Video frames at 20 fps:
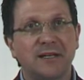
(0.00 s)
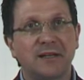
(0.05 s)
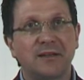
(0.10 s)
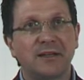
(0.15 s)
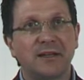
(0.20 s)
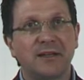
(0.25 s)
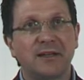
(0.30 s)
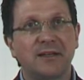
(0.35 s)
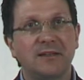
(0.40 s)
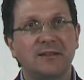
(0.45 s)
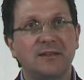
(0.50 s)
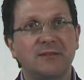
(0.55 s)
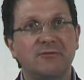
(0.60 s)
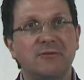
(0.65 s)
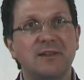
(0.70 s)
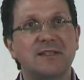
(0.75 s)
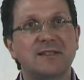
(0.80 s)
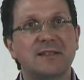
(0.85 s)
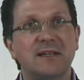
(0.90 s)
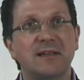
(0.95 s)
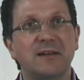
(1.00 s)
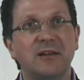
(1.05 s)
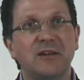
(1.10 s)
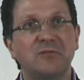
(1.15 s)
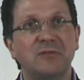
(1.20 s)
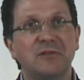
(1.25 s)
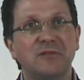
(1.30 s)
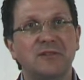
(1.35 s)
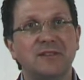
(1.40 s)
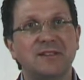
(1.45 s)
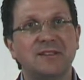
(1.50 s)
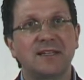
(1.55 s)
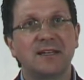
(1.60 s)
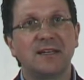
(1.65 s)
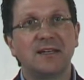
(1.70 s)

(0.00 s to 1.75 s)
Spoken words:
I think, in the reseller community.